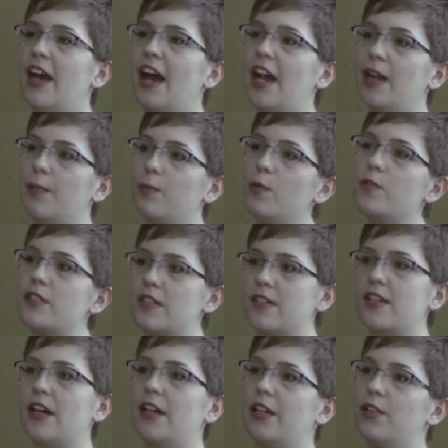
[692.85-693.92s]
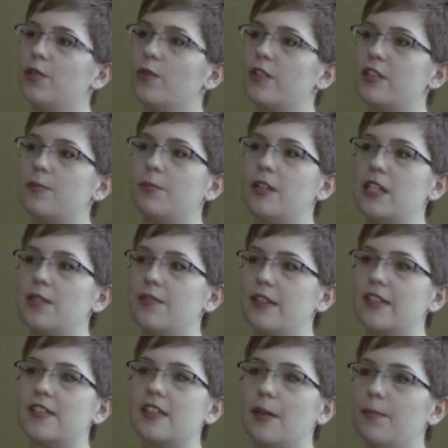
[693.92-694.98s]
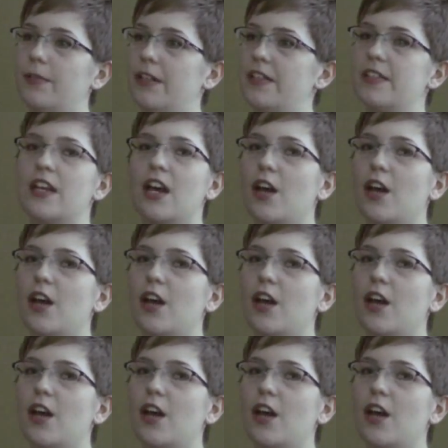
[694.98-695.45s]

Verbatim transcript: and it moves society towards a place of acceptance,